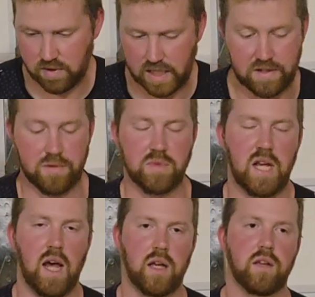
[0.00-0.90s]
Hit some
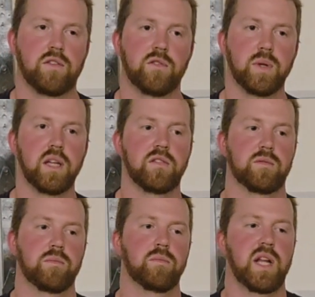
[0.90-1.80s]
tech, so we hit
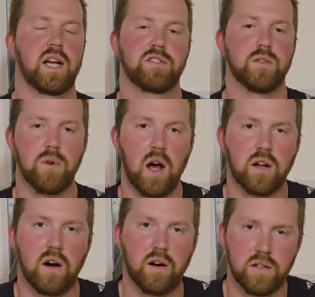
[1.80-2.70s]
some nasty
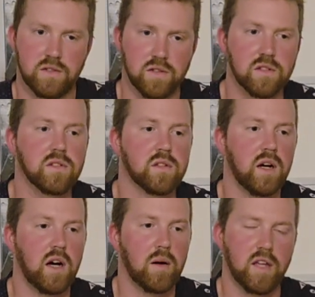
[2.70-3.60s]
rock gardens.
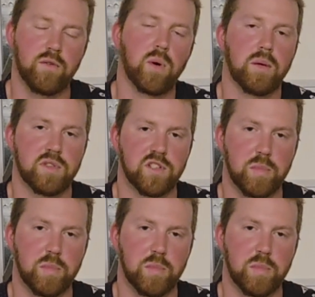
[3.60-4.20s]
I even went up to